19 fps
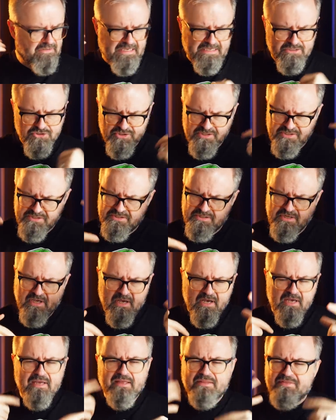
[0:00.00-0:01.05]
They just,
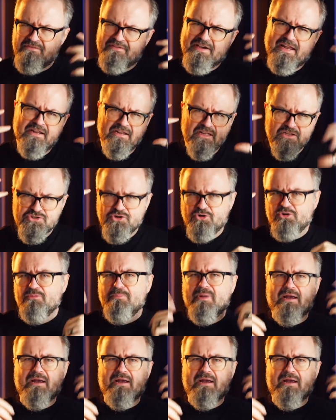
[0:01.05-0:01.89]
they've got an internal